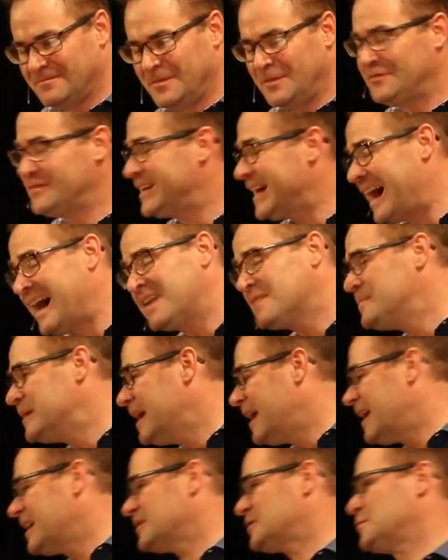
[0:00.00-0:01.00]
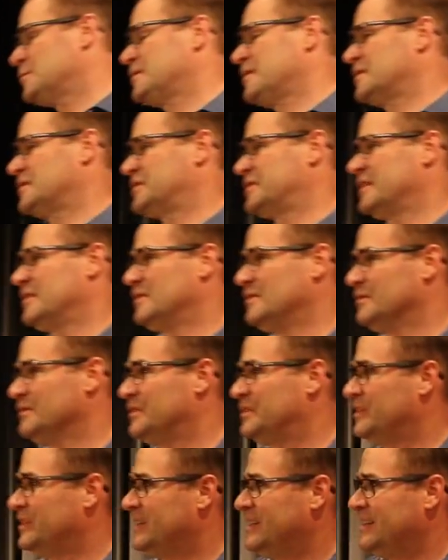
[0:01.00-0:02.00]
We've got to be honest with
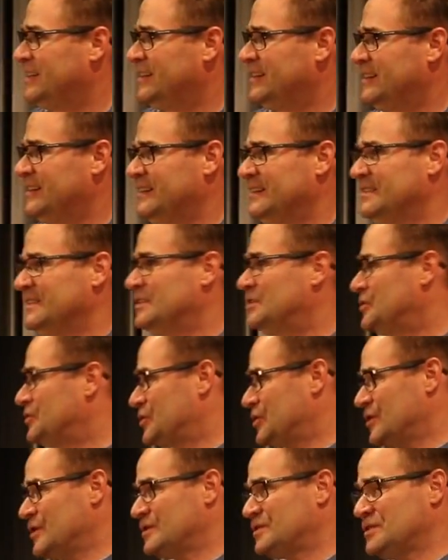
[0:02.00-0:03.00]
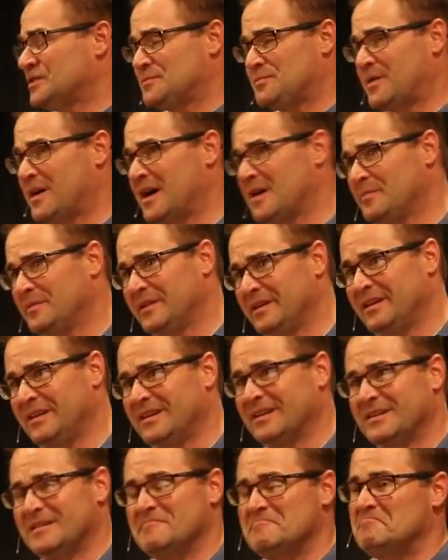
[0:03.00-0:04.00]
ourselves. This church is
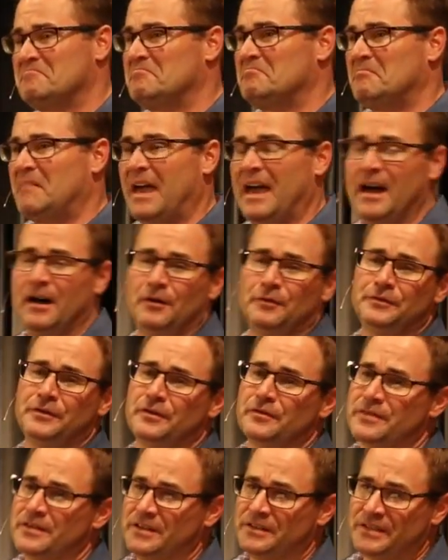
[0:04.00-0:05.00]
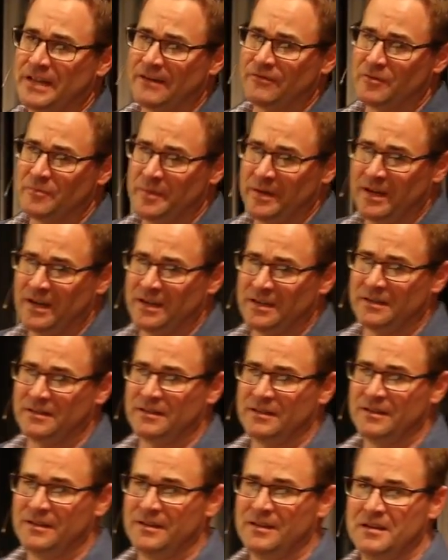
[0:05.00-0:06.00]
probably healthier than it's ever
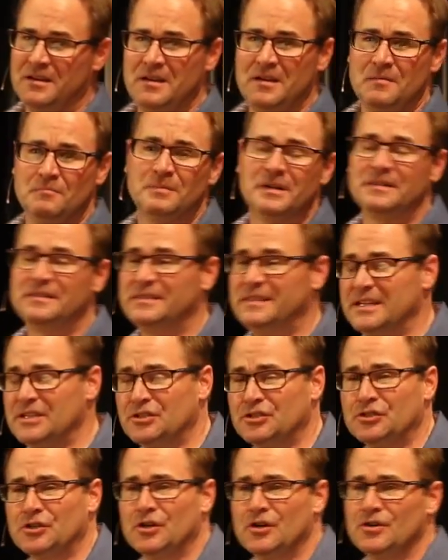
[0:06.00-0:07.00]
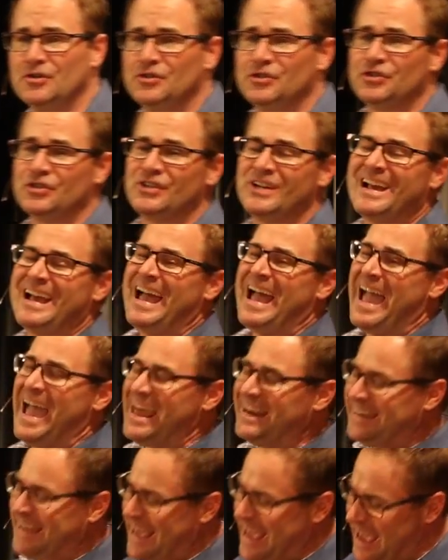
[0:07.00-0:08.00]
been. But this church
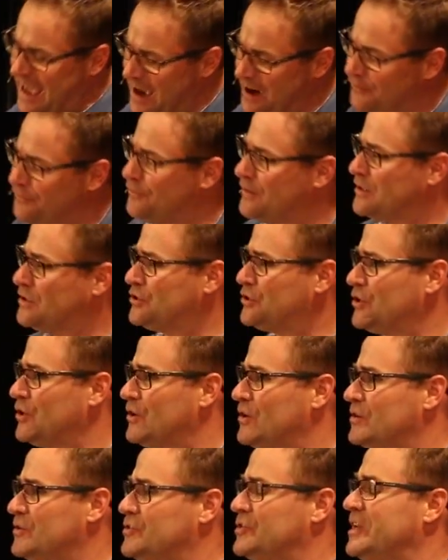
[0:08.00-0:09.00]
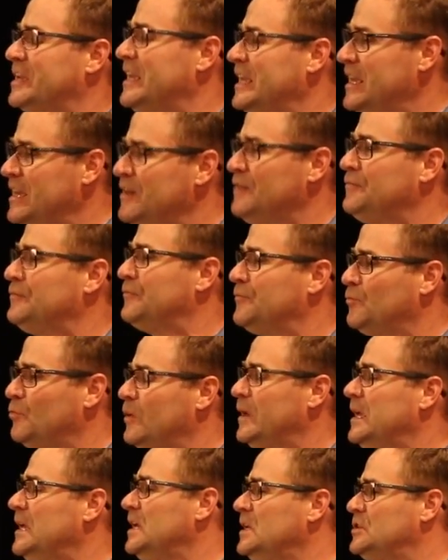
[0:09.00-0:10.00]
and every church, if
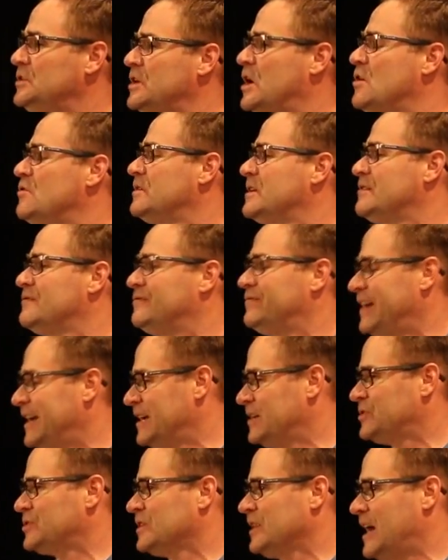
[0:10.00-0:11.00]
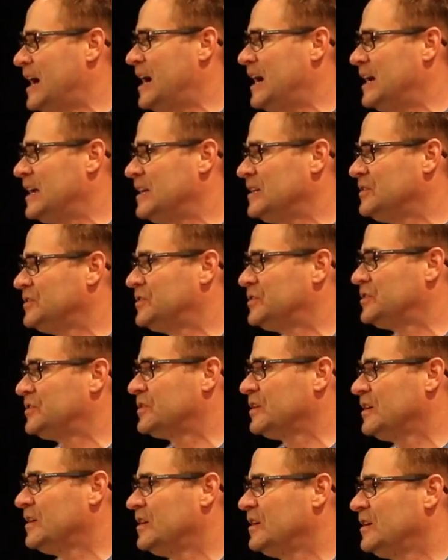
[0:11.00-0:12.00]
we don't
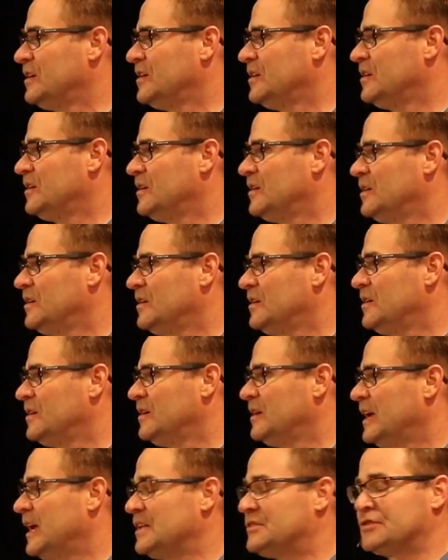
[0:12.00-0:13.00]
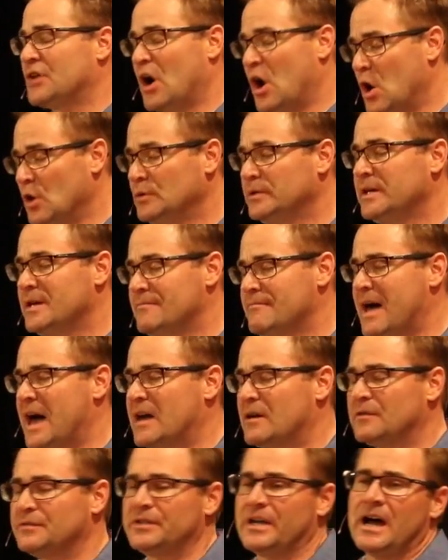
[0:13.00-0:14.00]
evangelize, it's only a
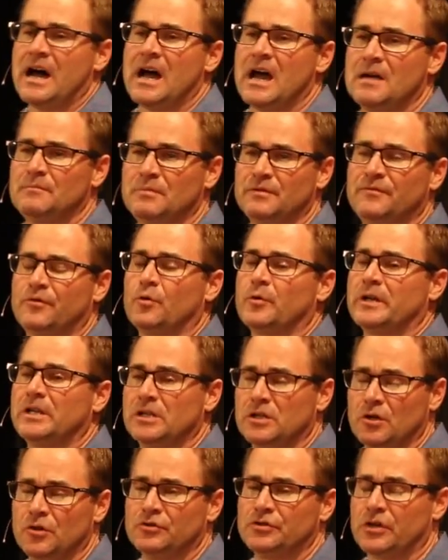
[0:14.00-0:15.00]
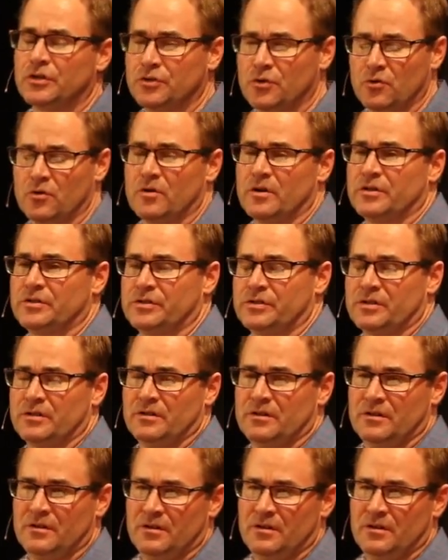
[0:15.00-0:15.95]
matter of time before we close our doors.